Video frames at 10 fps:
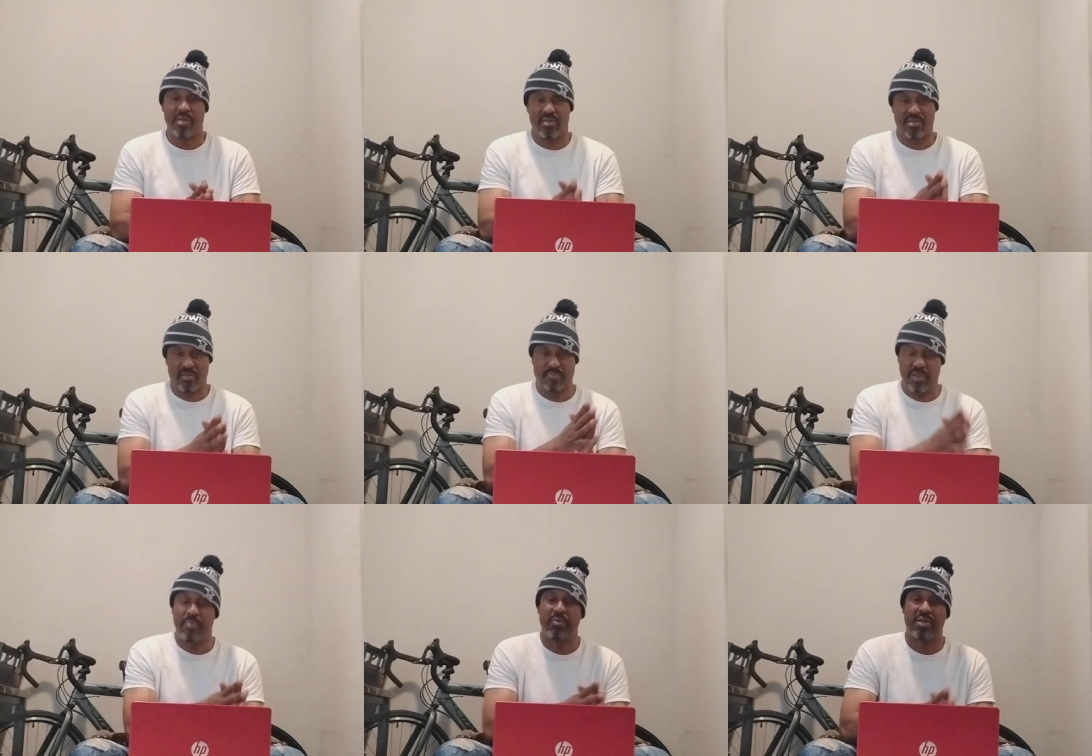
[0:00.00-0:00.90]
it's the
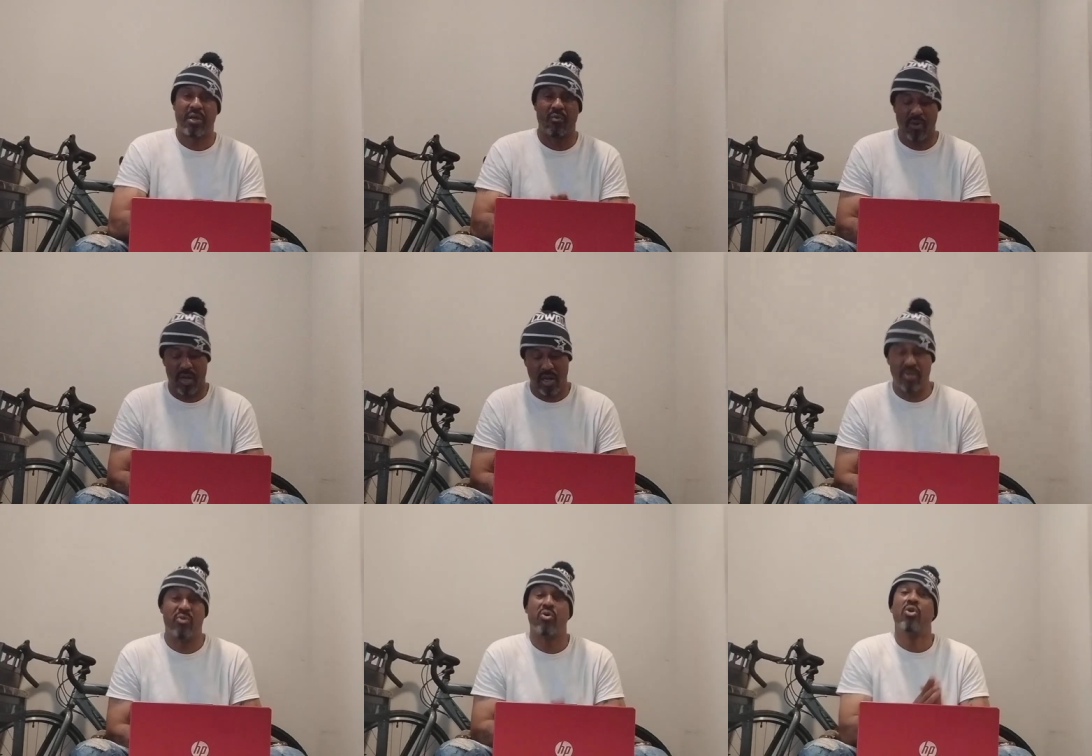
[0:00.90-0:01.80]
people that are
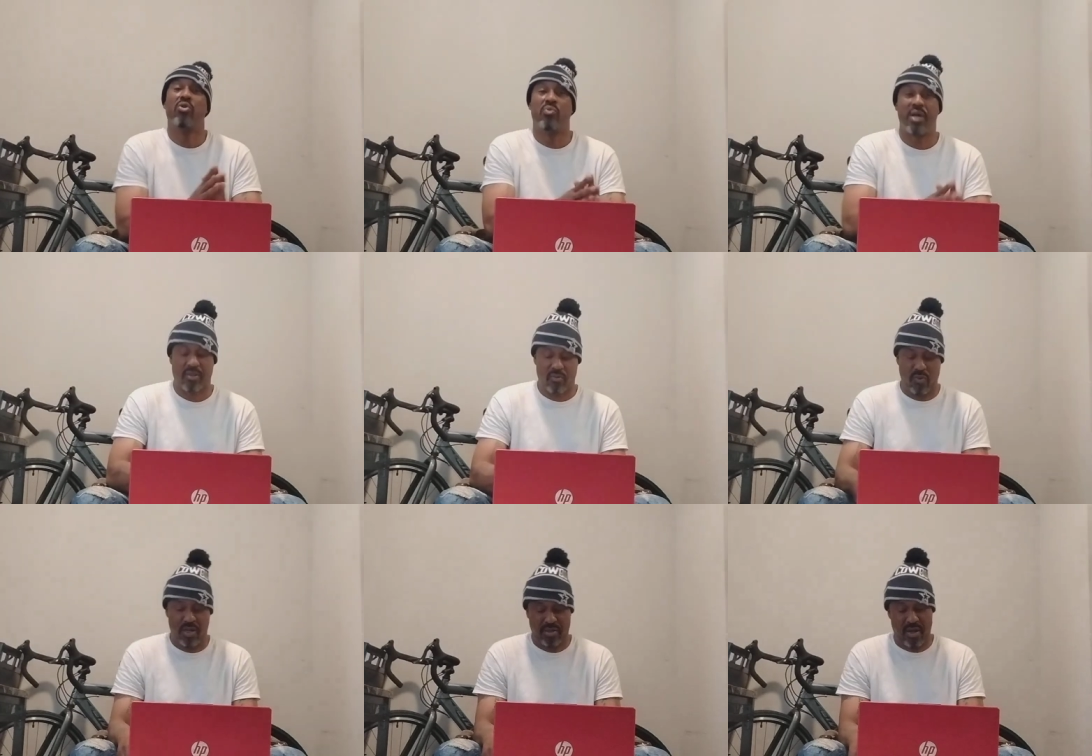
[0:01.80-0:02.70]
around you you got to
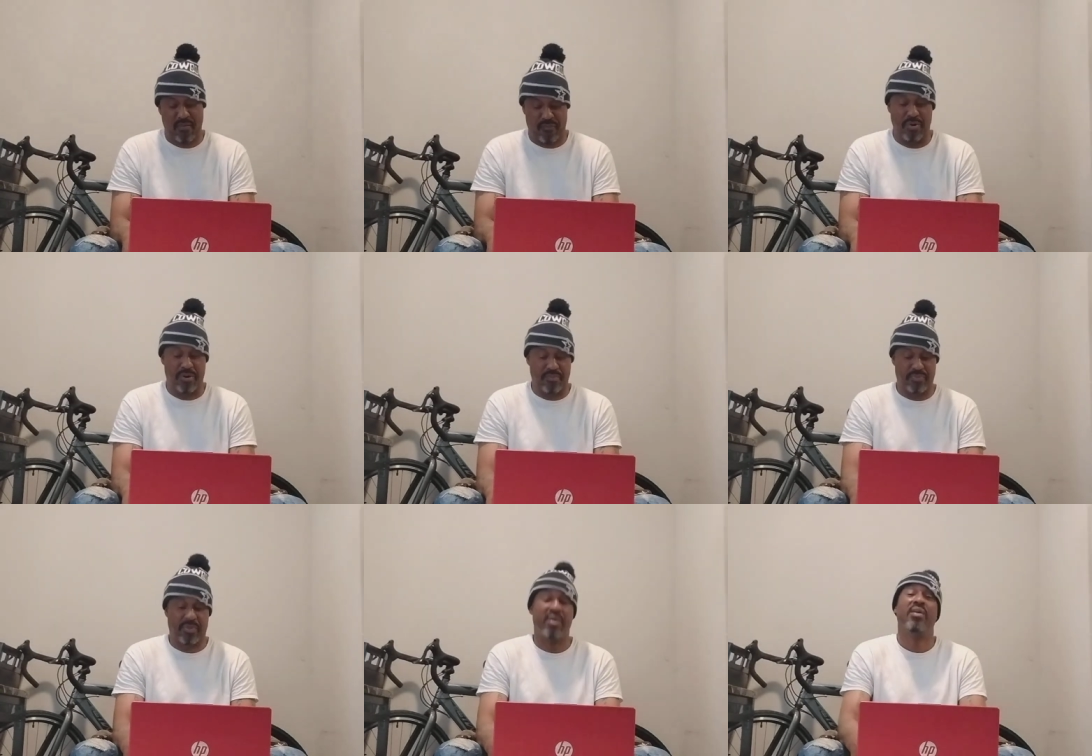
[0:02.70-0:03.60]
watch out for.
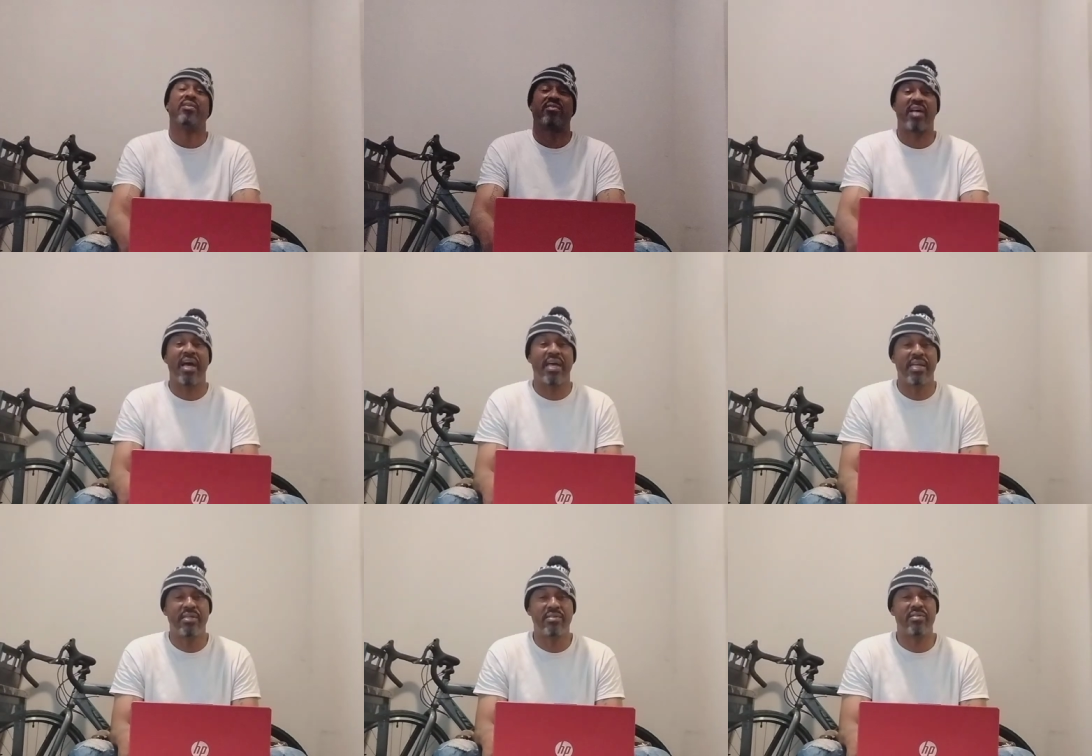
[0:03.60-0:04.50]

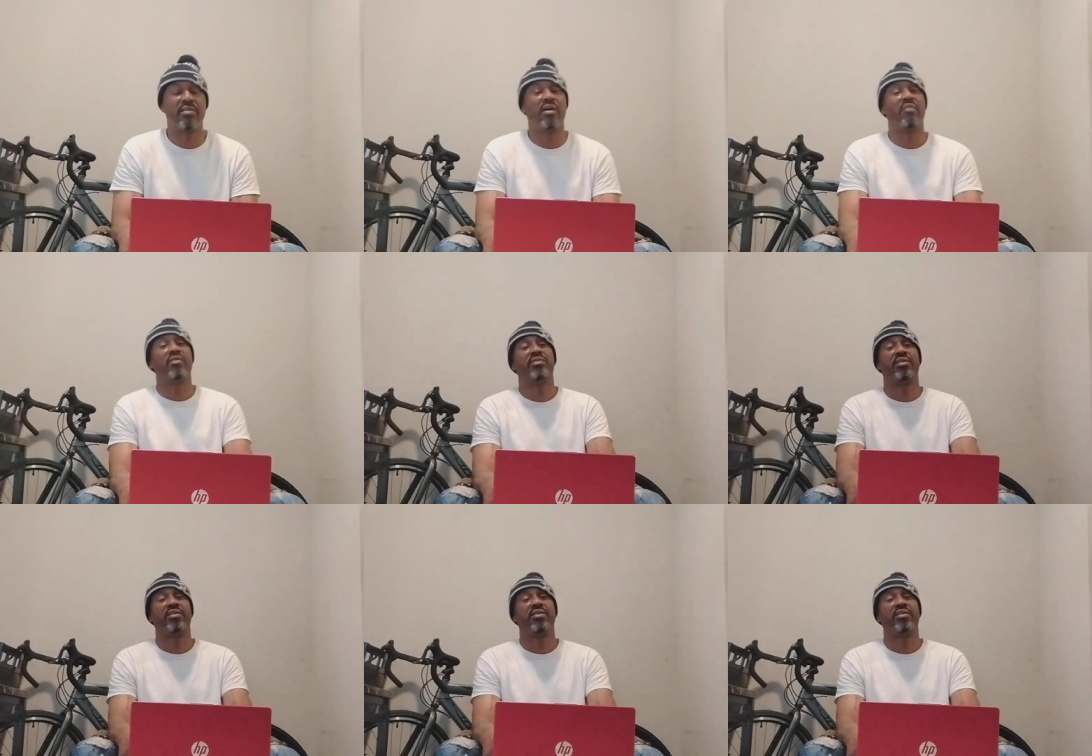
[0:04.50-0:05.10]
Signs of a